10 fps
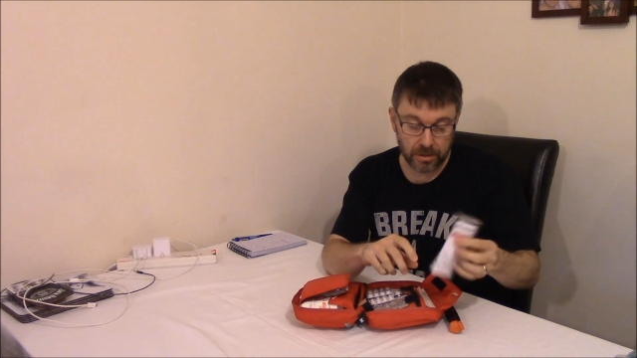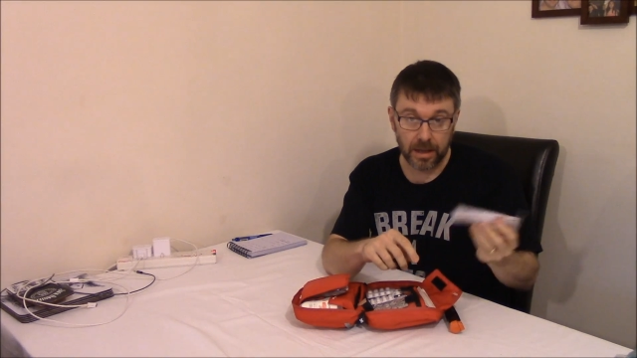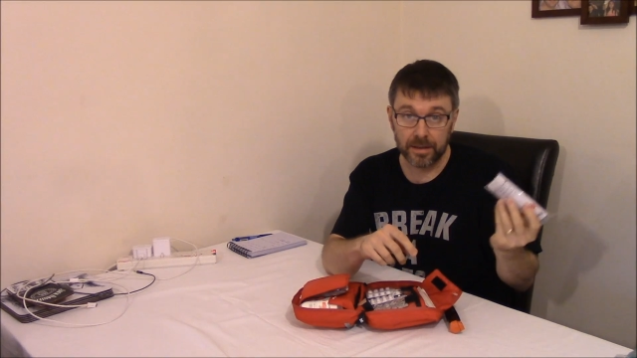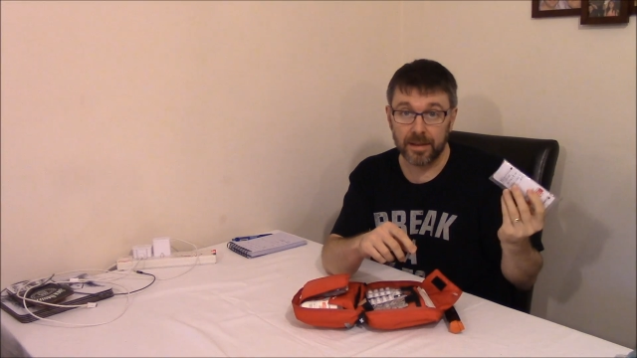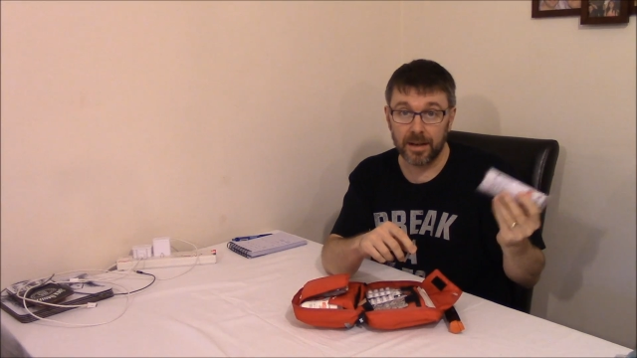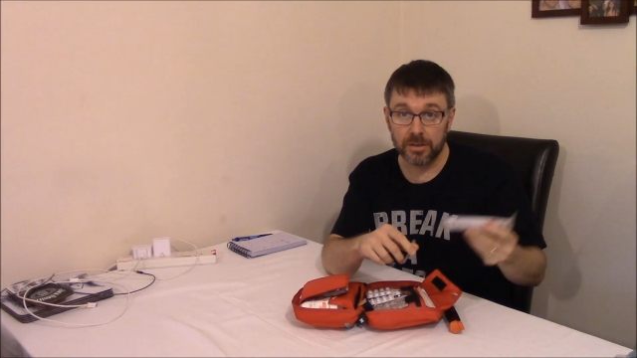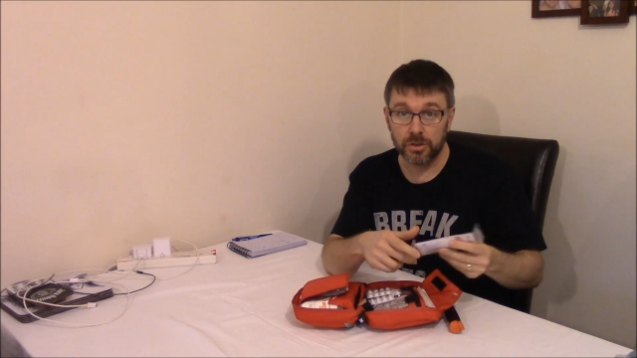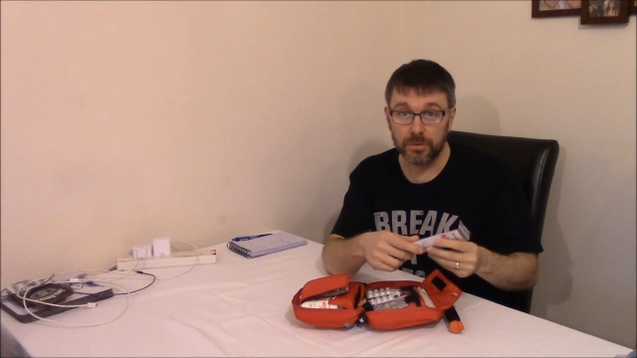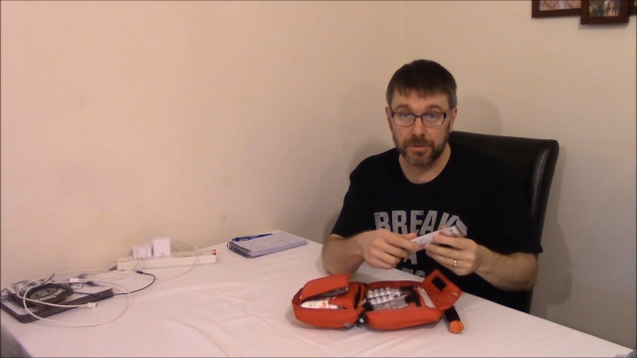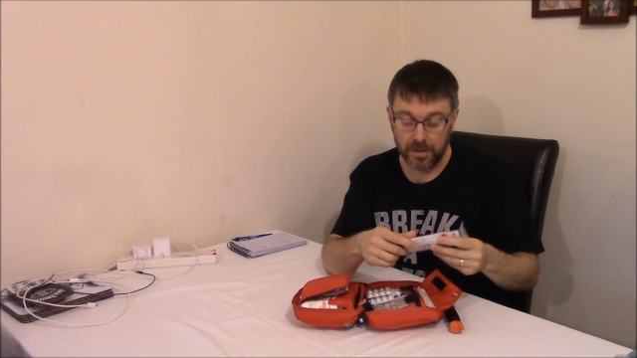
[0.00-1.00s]
like the kind of
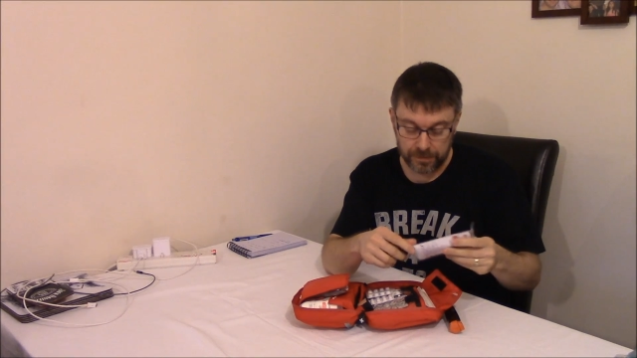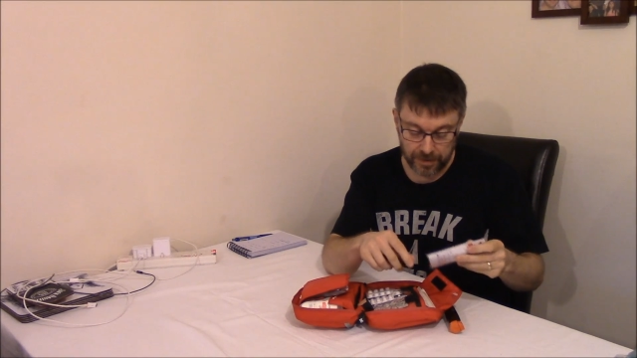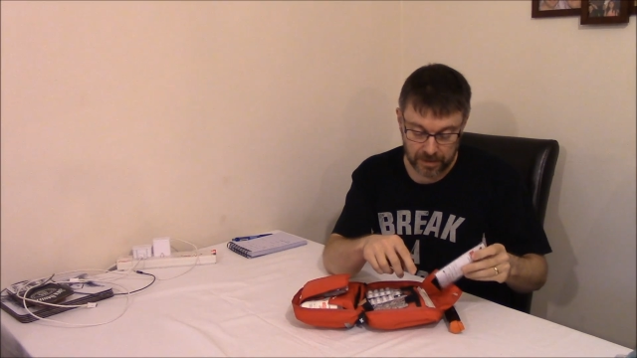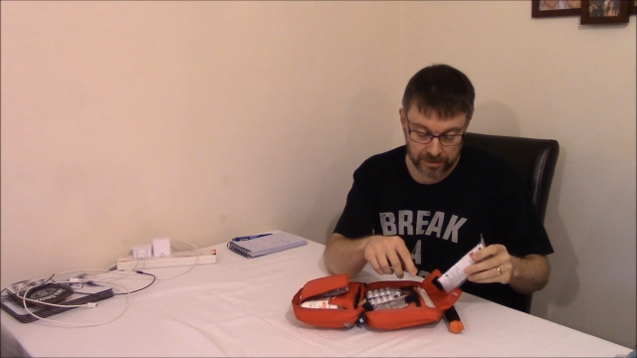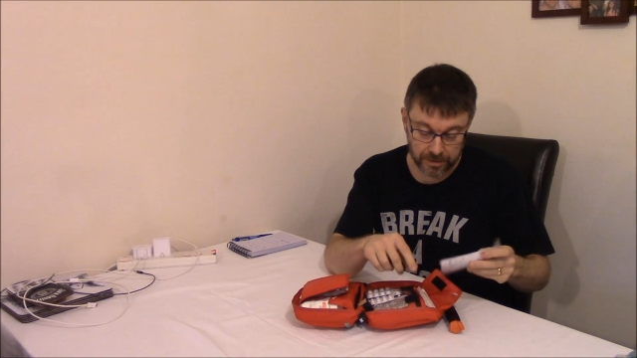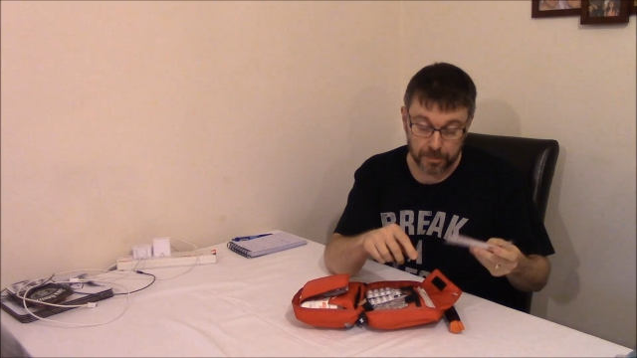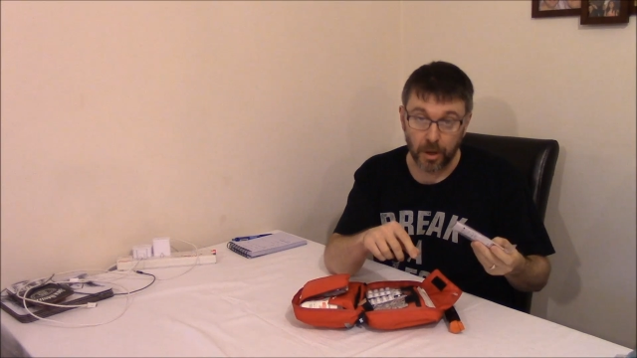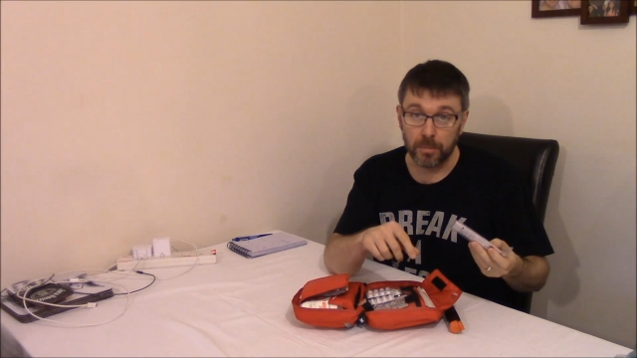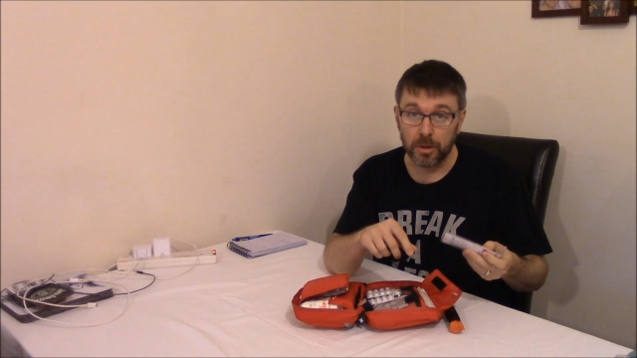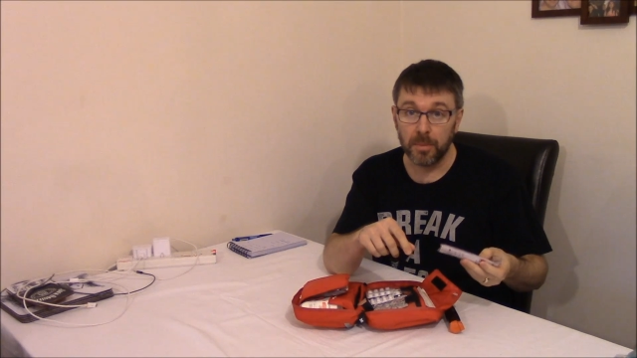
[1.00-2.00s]
stuff that the fella at the
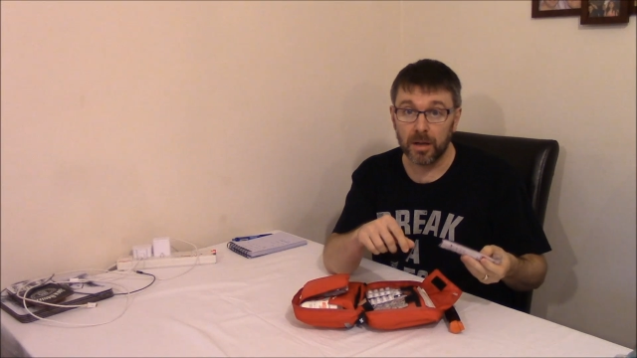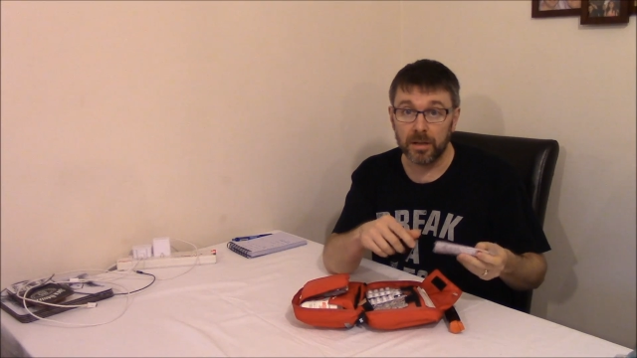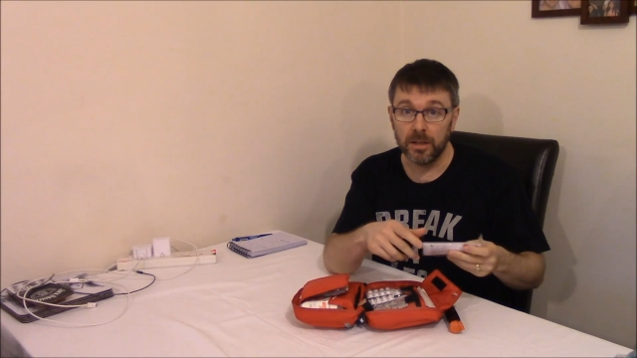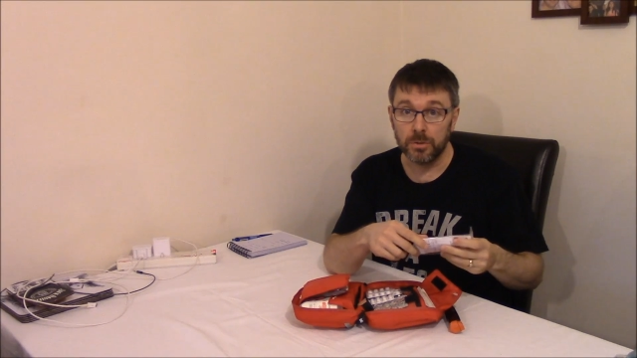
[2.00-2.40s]
bottom of the market